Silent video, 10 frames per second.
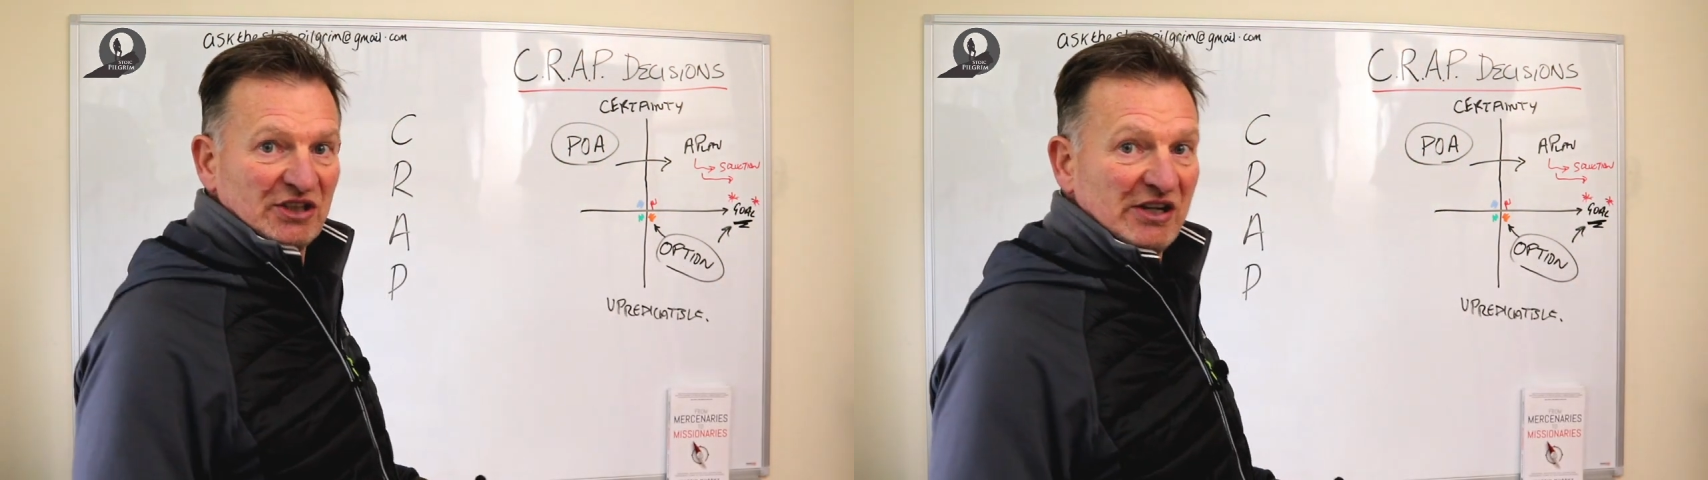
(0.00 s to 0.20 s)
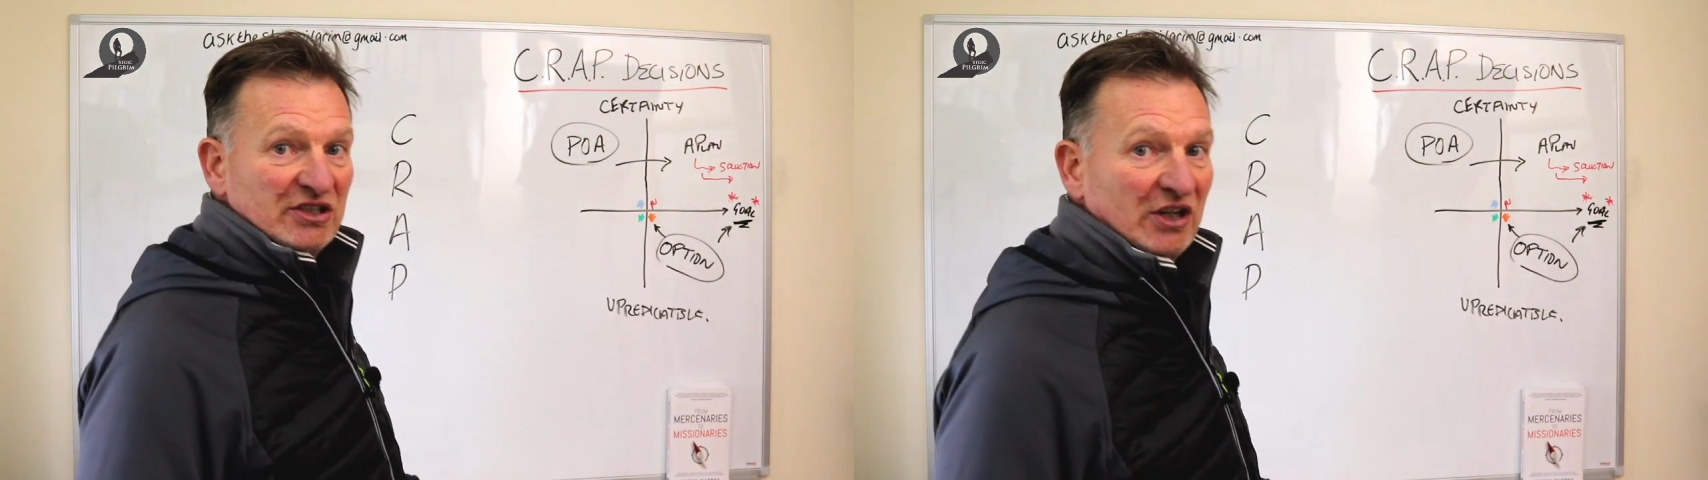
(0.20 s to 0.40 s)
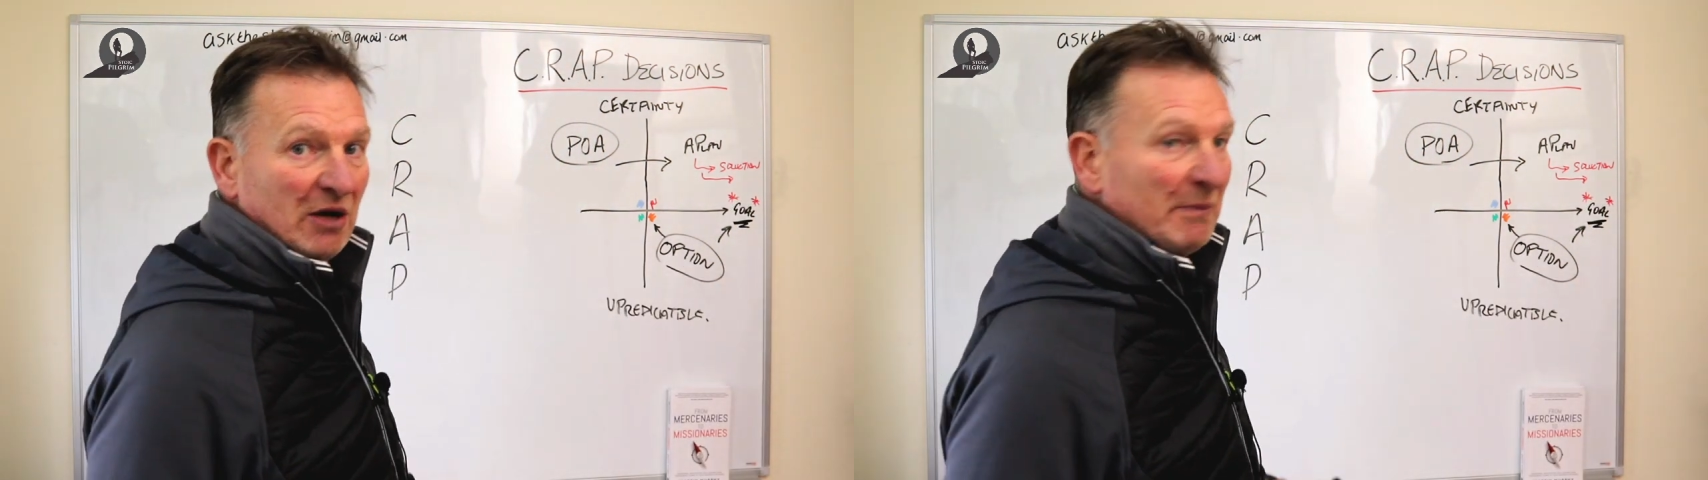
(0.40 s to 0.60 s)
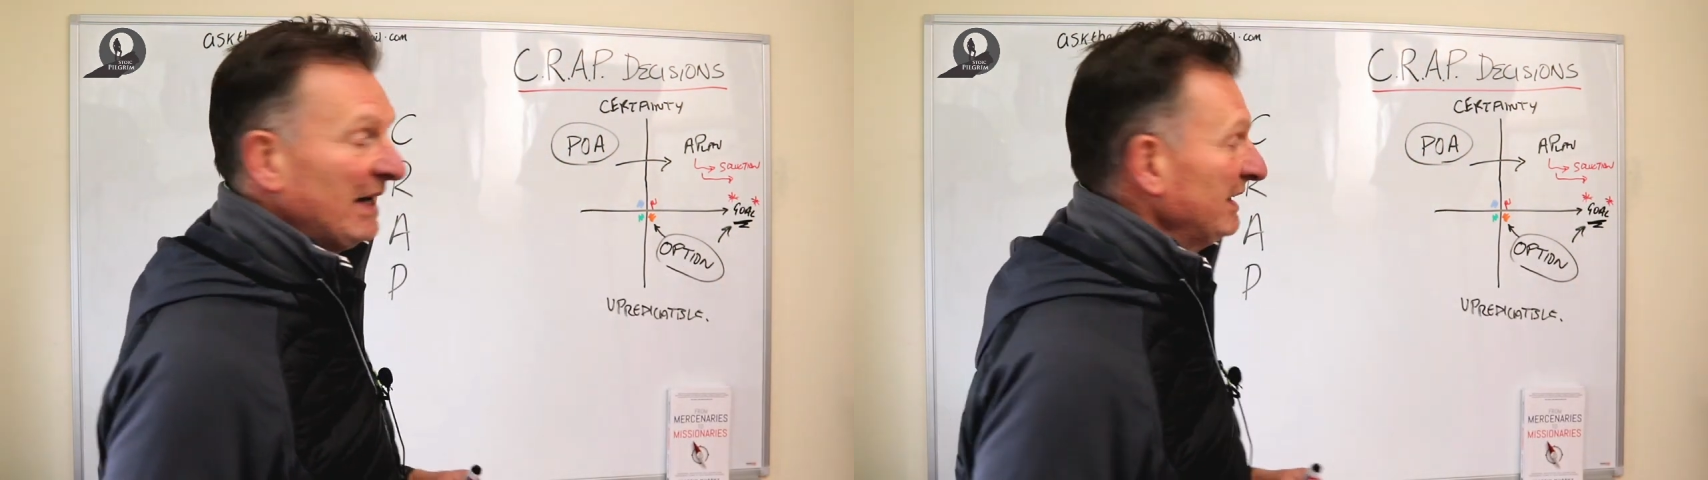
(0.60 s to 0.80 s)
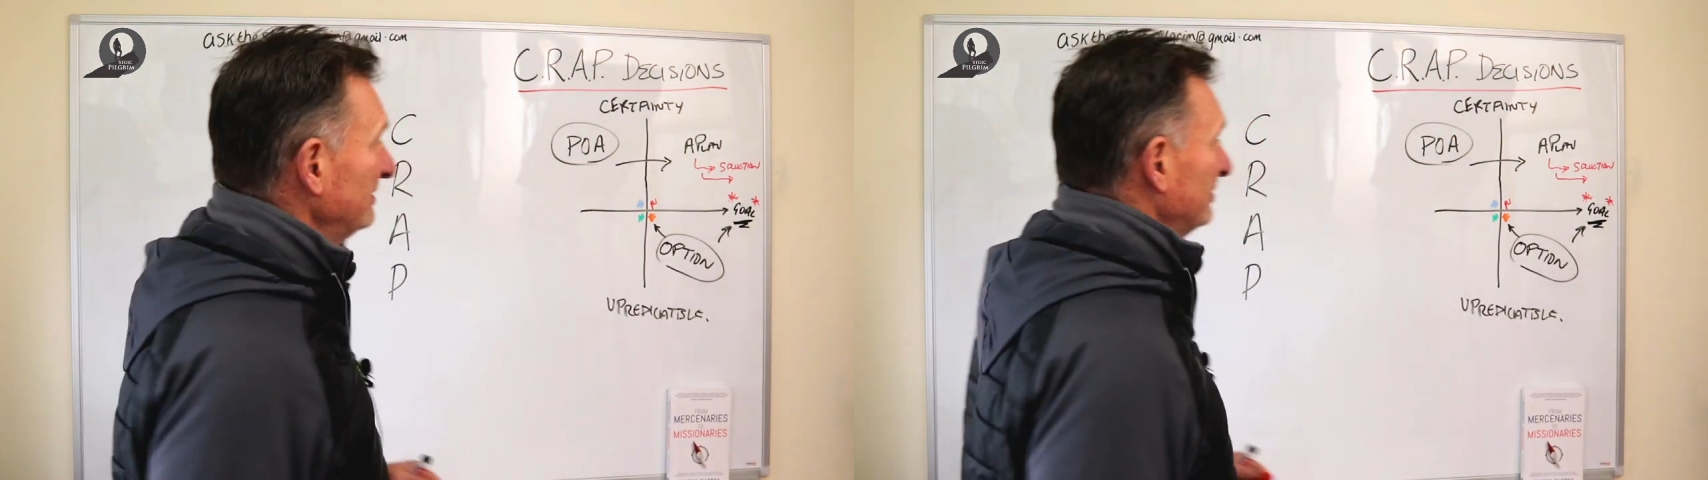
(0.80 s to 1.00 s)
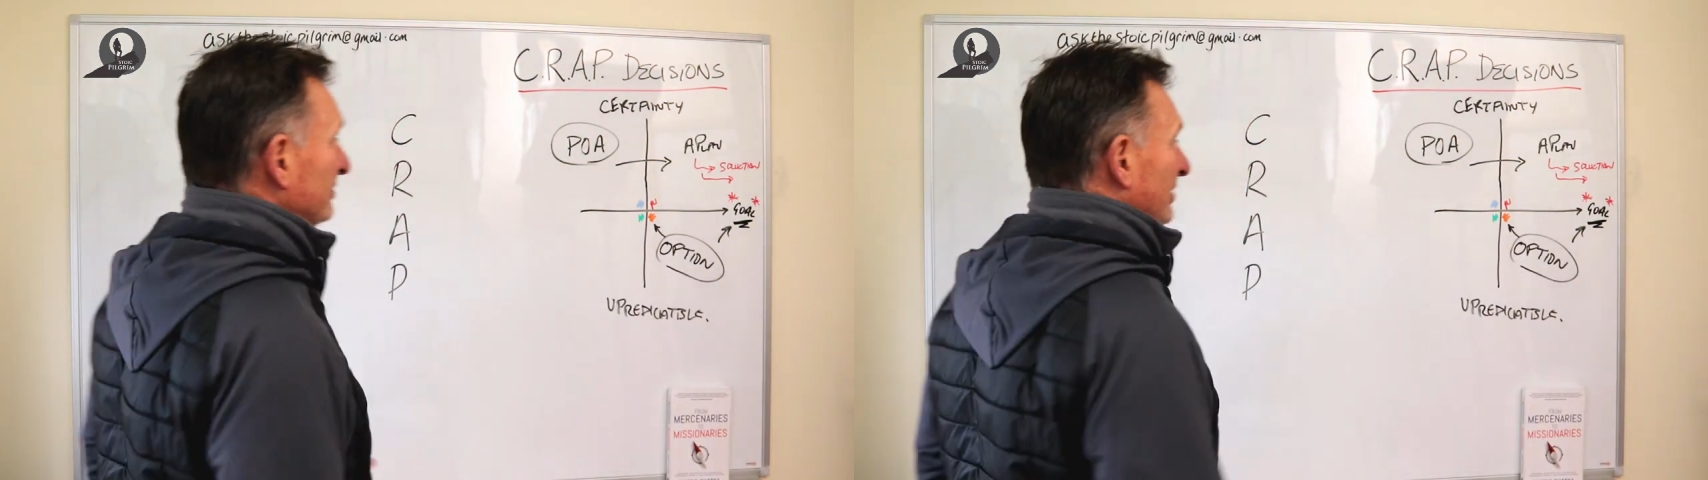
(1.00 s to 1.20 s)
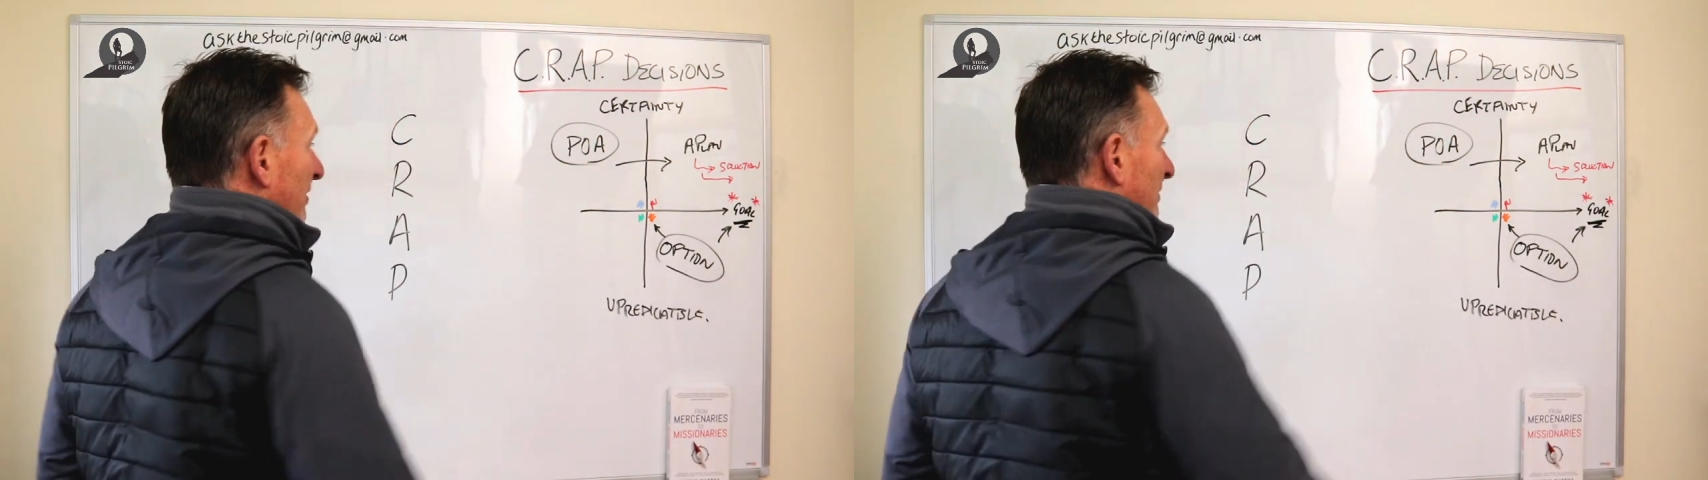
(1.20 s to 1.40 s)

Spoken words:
changing our minds. So